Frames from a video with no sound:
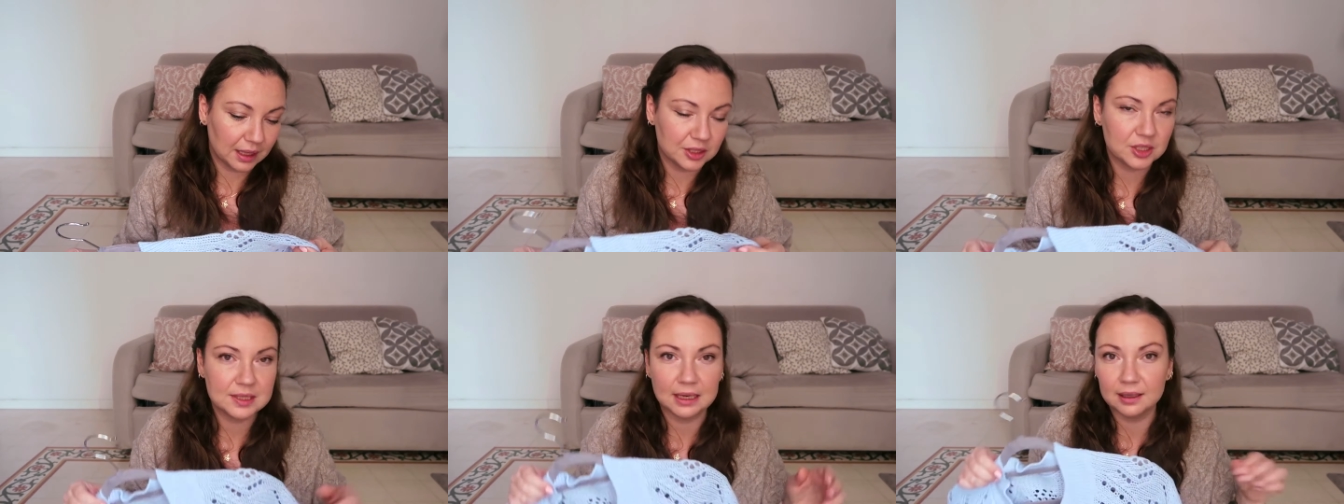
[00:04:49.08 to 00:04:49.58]
I
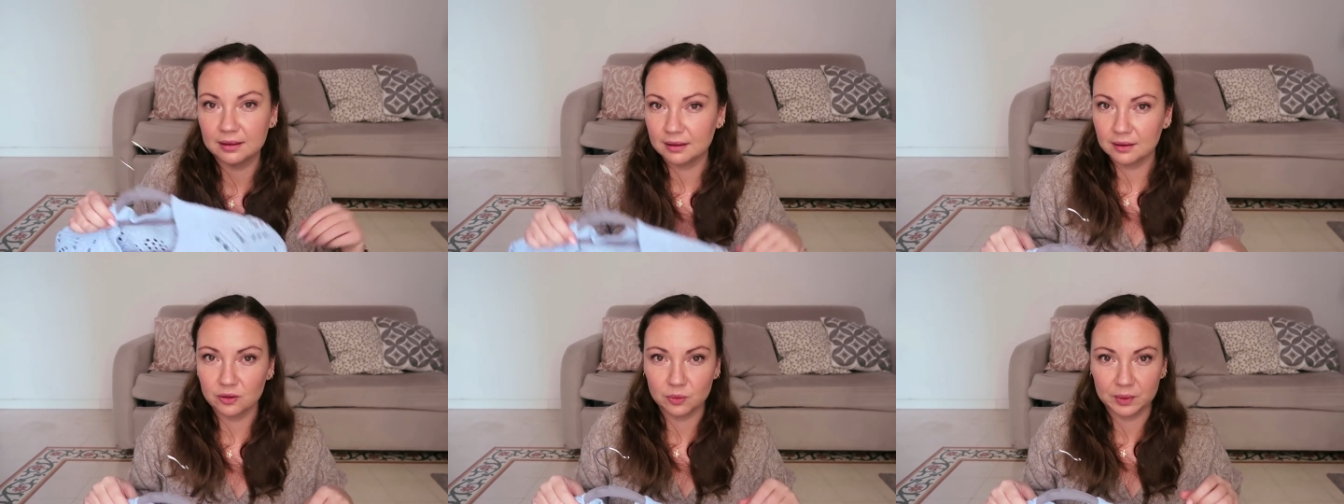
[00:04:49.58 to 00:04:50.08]
just tuck it
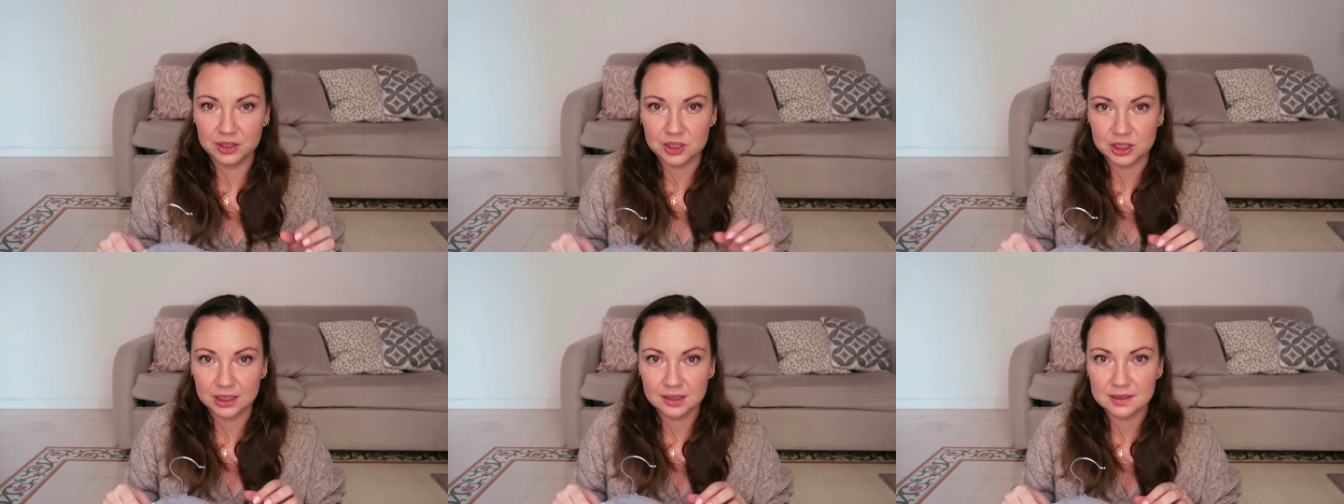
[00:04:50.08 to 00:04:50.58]
into my
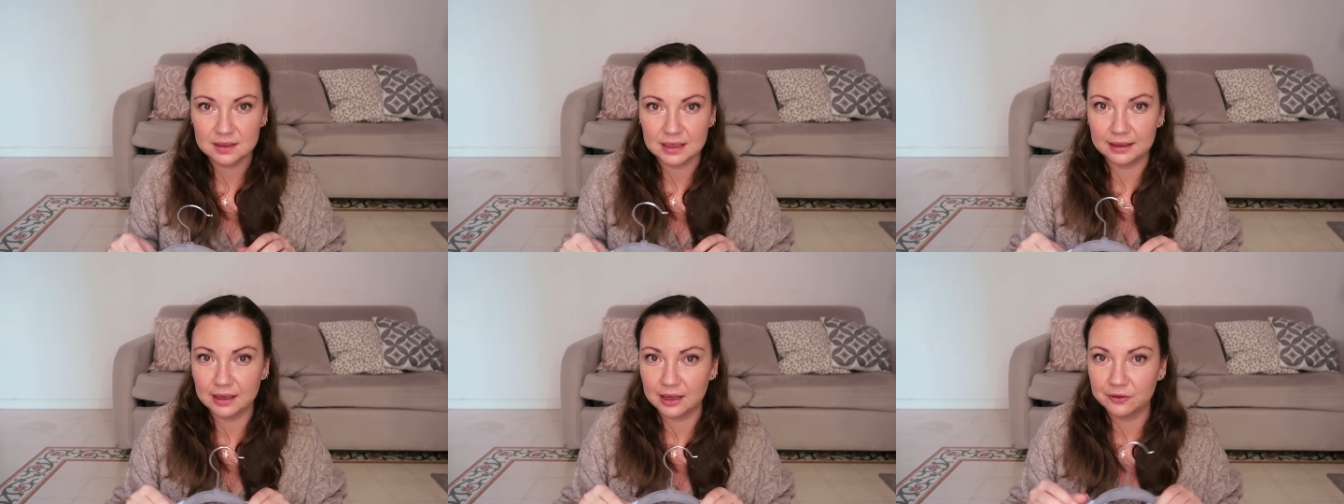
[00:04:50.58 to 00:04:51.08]
jeans,
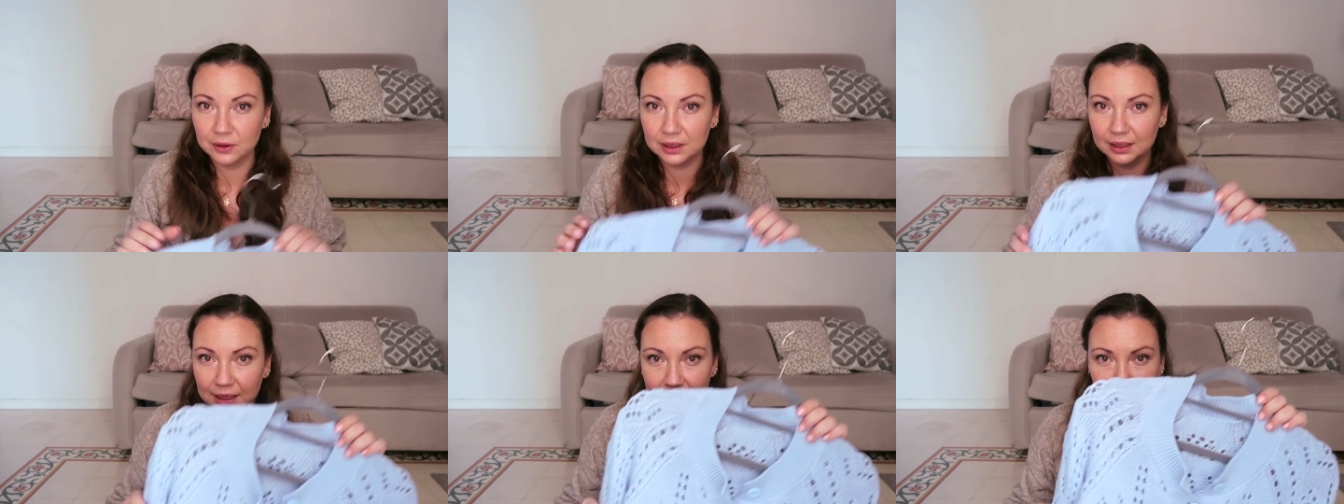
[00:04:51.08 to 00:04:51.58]
and I
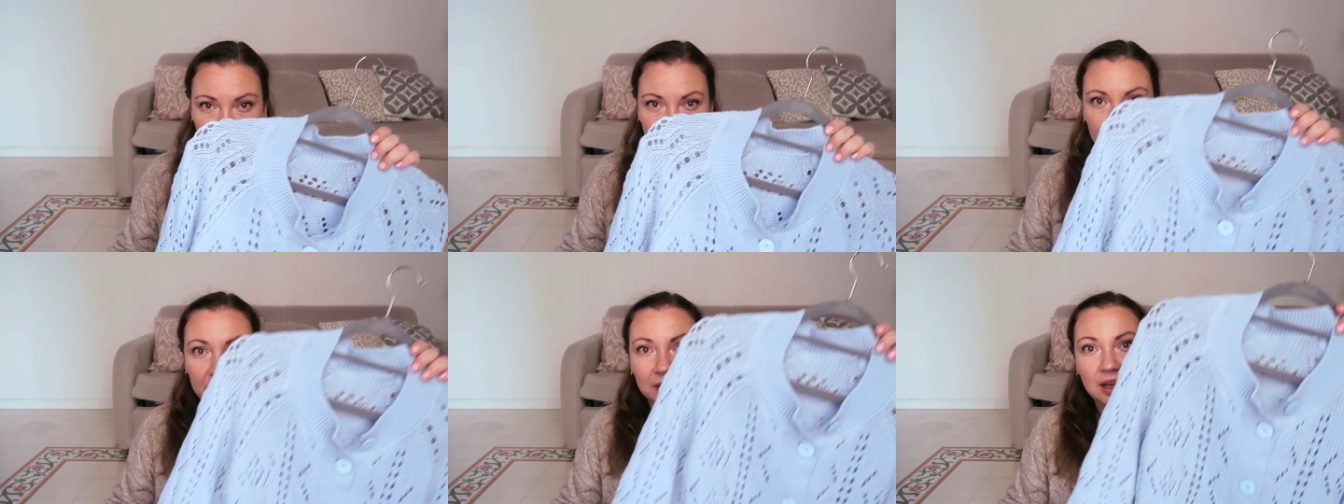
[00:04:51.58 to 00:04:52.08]
really like the
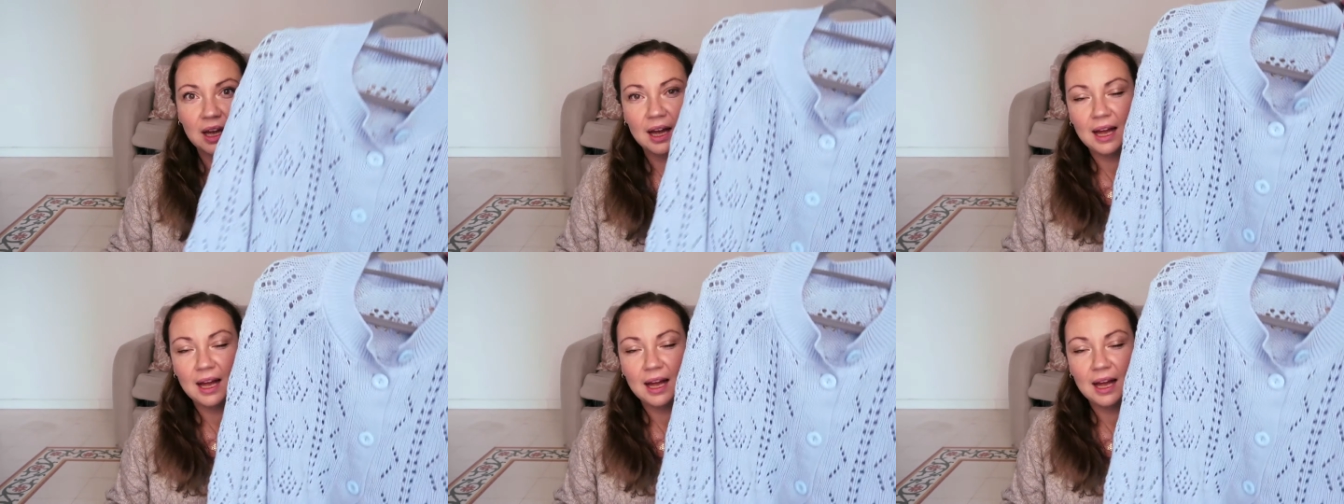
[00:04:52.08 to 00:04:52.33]
look.